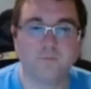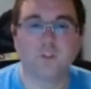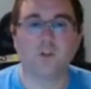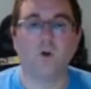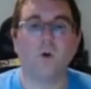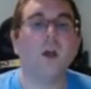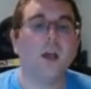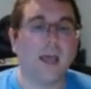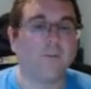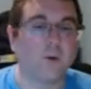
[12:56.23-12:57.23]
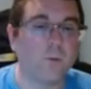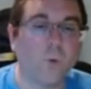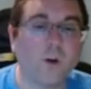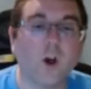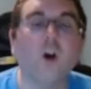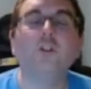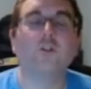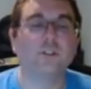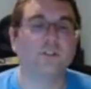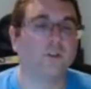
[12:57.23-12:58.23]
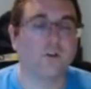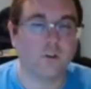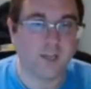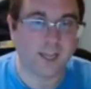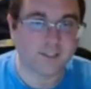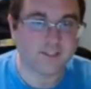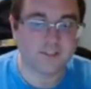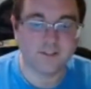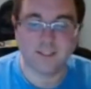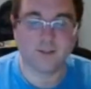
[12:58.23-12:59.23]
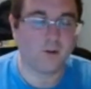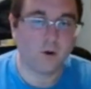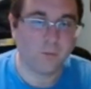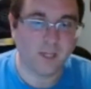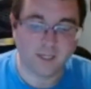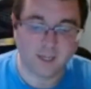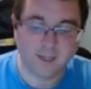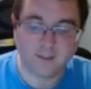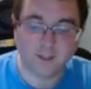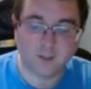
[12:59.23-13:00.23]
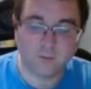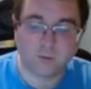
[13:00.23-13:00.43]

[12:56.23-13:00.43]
So every 100 starter decks that you're opening, I think you'll